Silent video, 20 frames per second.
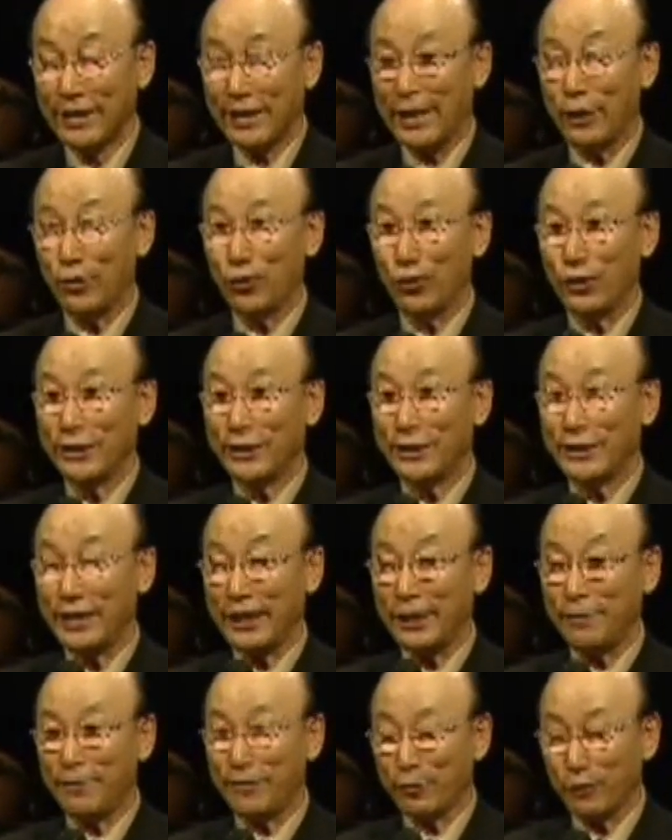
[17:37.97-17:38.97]
I only
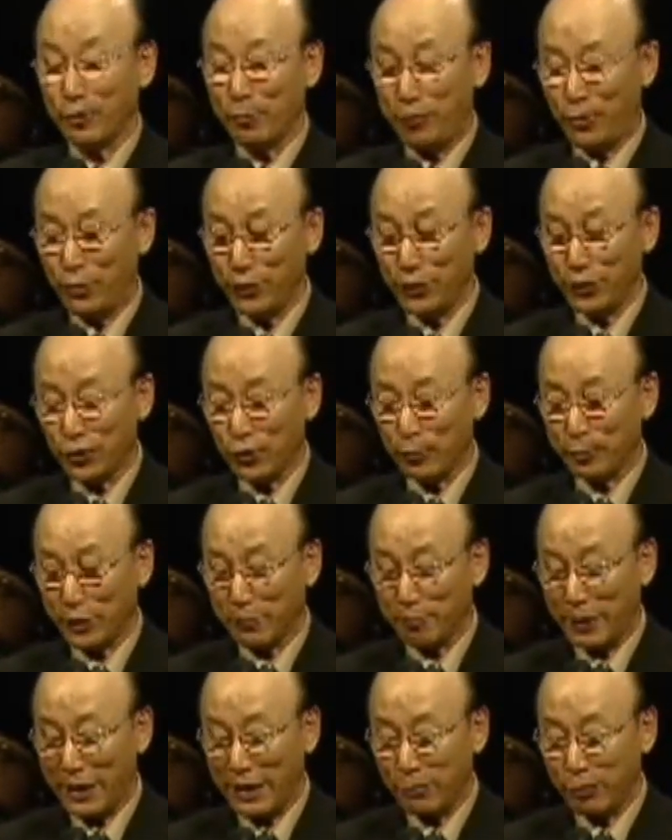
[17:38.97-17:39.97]
say from the point of
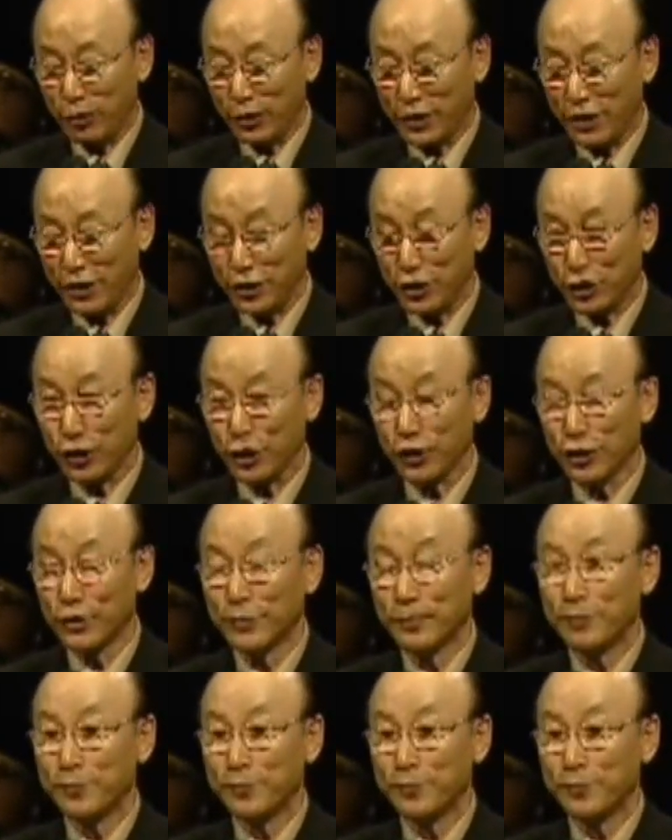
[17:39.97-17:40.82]
the Bible teaching,